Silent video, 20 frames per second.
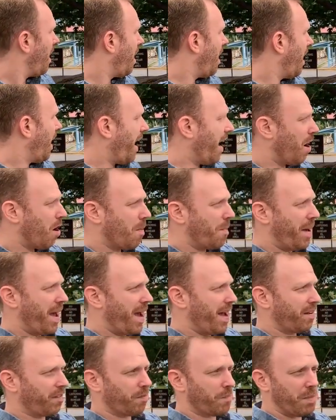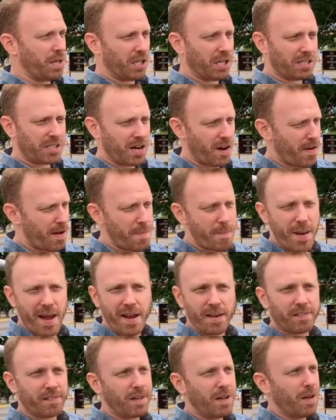uh, air base, military
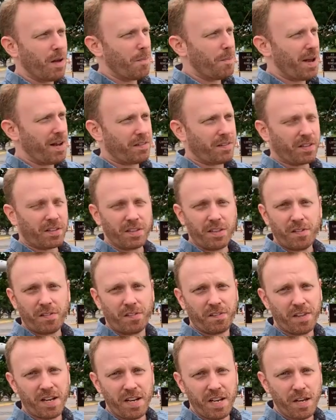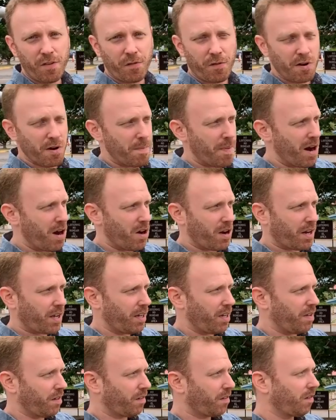base, basically city for
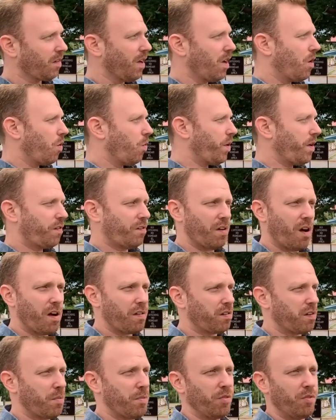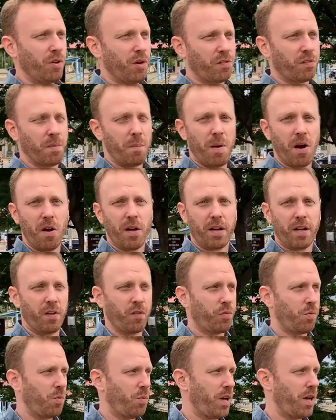Americans. We saw some of those
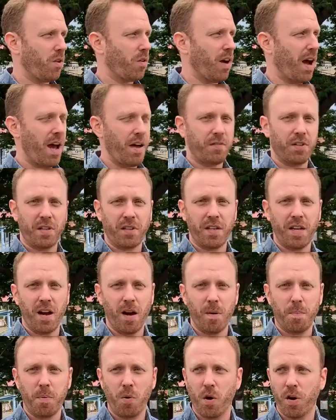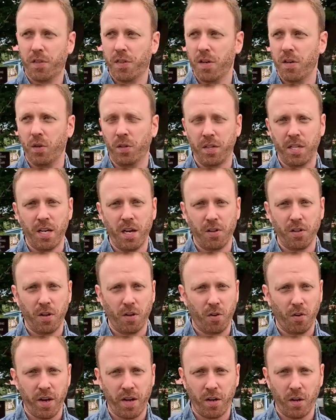Americans when we arrived at the airport. The only
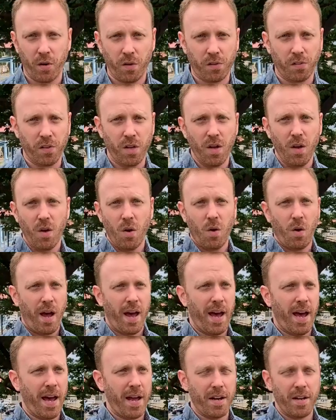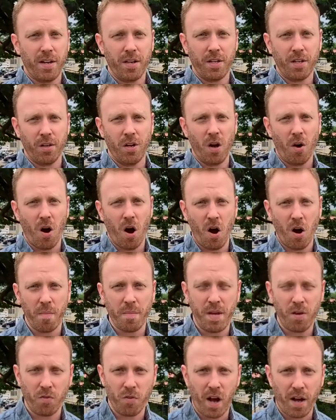other gringos had, you know,
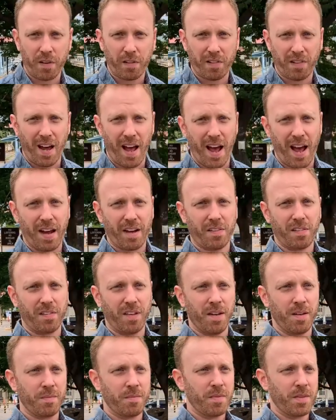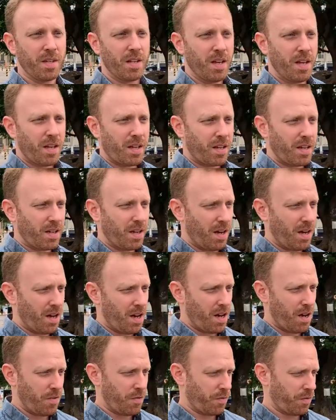army rucksacks and
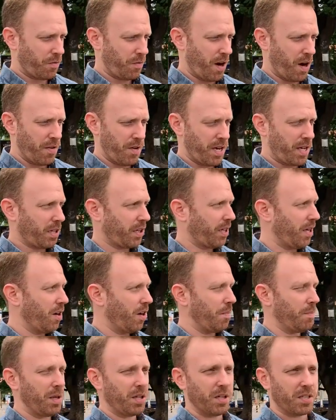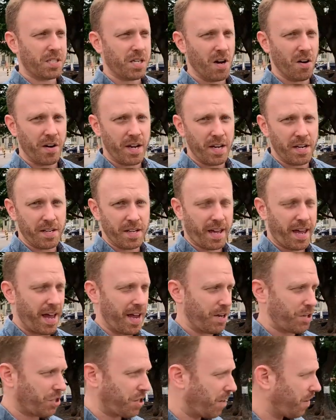Uh, very clear military
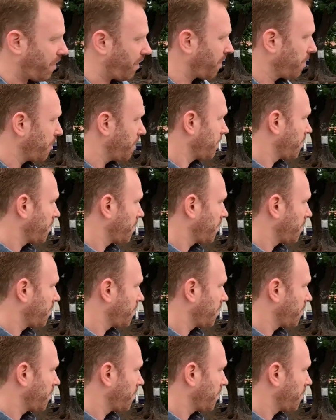indications.